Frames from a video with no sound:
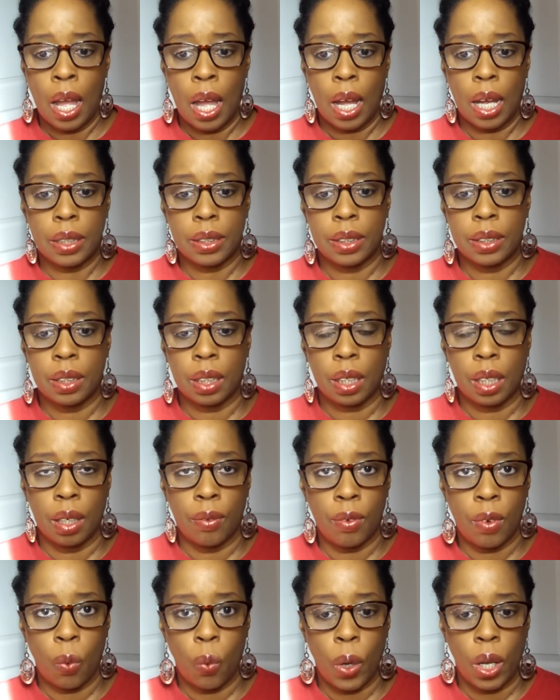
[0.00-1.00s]
I did a
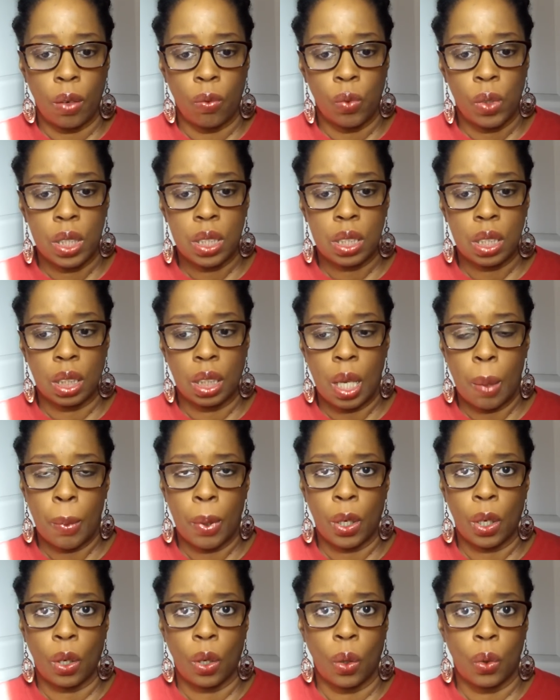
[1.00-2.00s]
giveaway recently. I'm
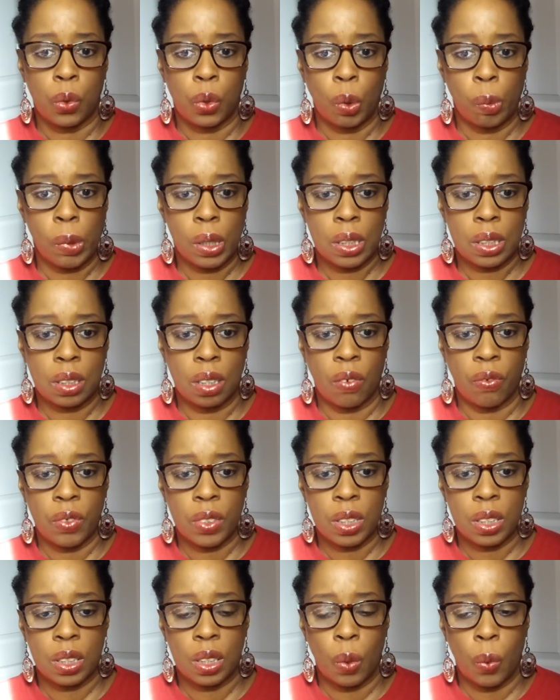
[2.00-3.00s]
going to go through my stuff and
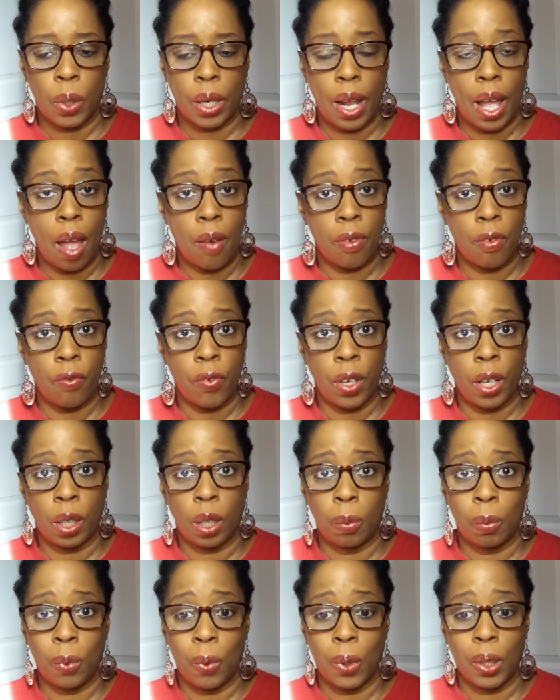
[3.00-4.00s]
see what I have
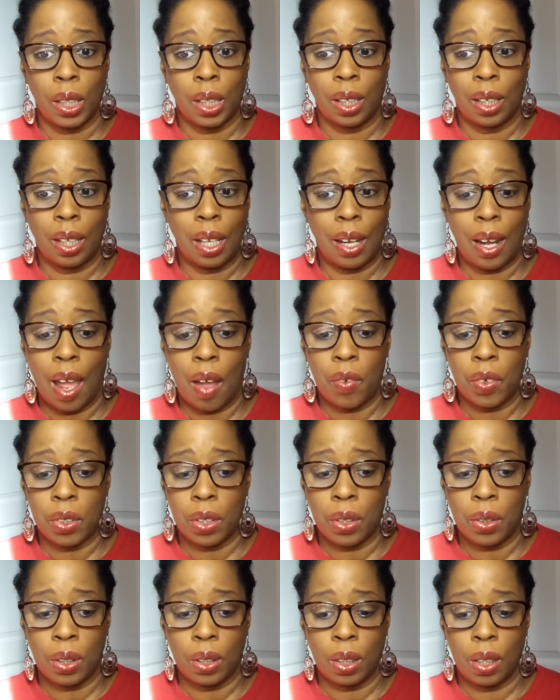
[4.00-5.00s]
available and, and have
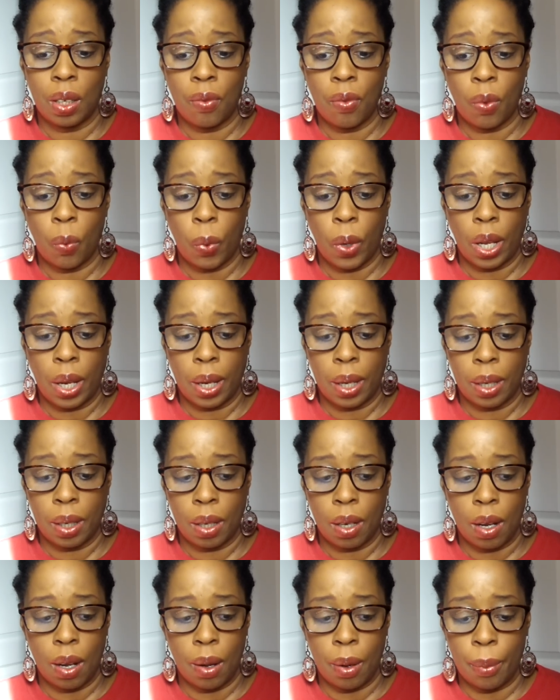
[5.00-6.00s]
another giveaway.
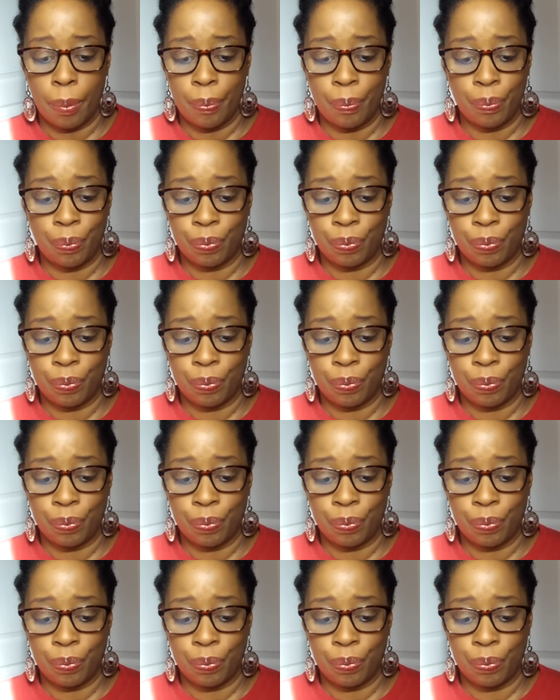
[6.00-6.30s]
Um,